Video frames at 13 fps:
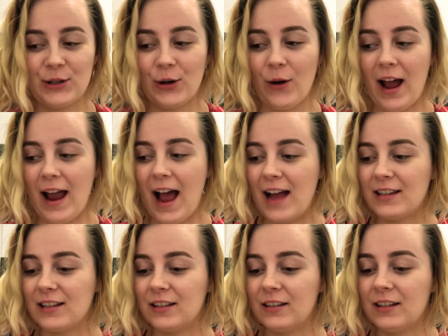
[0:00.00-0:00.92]
So I
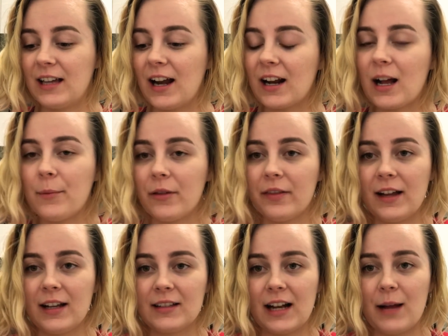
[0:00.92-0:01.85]
had to get a couple
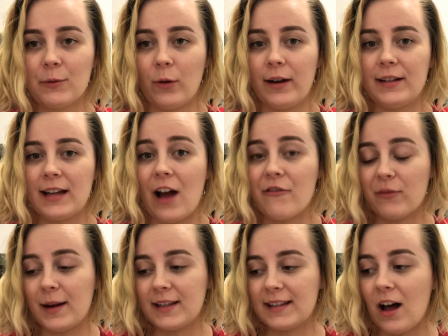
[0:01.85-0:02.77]
things that I'm going to have
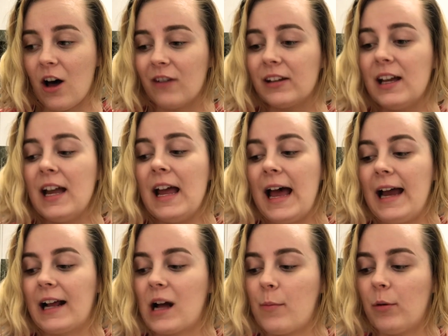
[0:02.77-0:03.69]
for myself
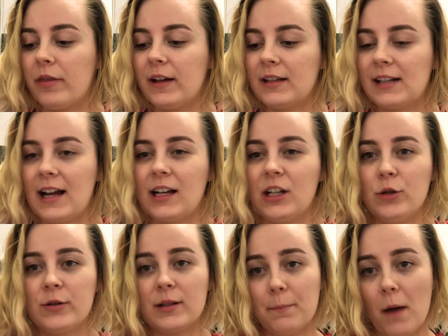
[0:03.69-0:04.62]
and a couple things that I can
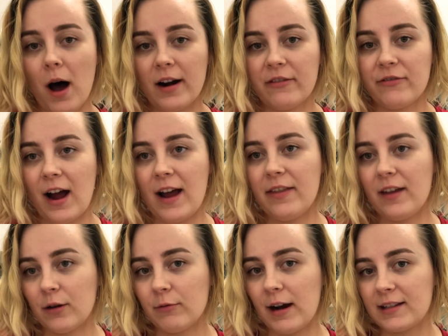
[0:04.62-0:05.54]
use to modify
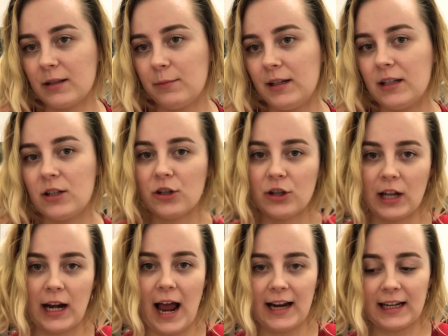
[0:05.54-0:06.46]
their recipes so
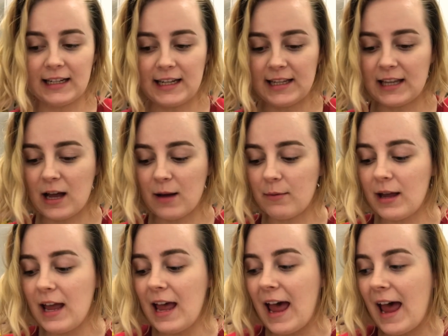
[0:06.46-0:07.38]
that I can eat them,
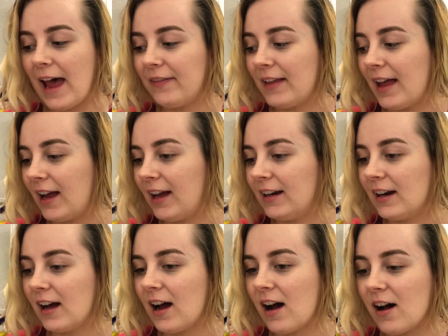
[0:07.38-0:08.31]
and
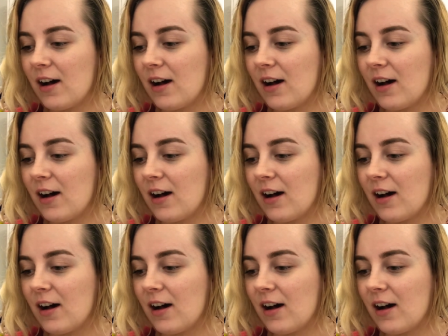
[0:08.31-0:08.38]
then